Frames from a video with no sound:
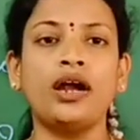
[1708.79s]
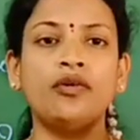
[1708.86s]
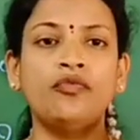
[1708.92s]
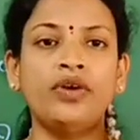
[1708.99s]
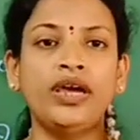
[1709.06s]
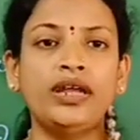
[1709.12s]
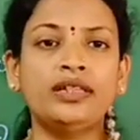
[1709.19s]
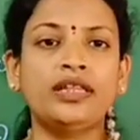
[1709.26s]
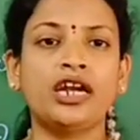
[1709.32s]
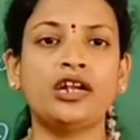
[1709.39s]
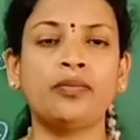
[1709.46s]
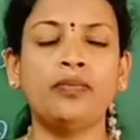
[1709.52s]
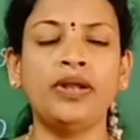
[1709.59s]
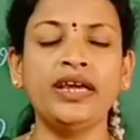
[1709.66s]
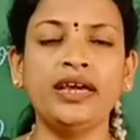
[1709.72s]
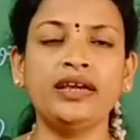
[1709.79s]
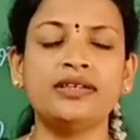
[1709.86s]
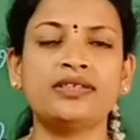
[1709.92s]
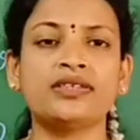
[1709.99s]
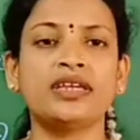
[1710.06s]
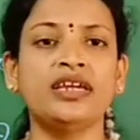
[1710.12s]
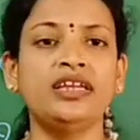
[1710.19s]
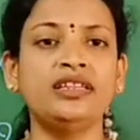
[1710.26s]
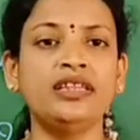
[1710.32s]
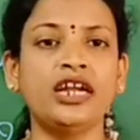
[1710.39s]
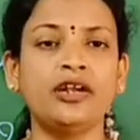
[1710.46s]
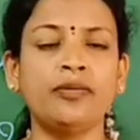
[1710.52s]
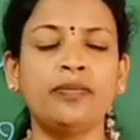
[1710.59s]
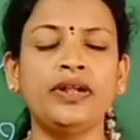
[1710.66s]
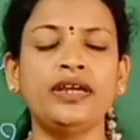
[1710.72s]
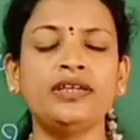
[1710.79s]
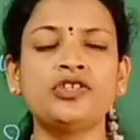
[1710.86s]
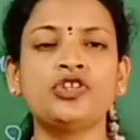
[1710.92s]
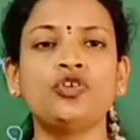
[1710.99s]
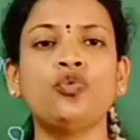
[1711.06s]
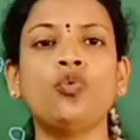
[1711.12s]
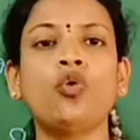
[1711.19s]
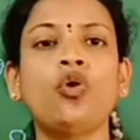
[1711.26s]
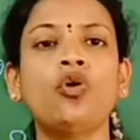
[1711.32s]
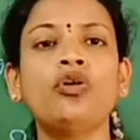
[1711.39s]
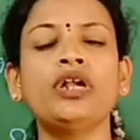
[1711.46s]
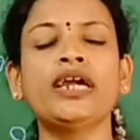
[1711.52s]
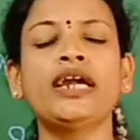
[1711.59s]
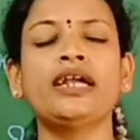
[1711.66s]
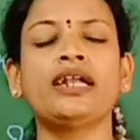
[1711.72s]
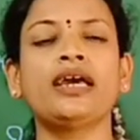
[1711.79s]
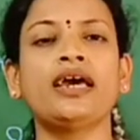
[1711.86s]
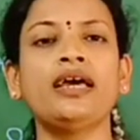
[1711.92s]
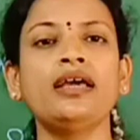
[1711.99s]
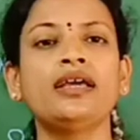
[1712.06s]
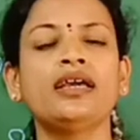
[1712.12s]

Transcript: where that place, in that place you won't get an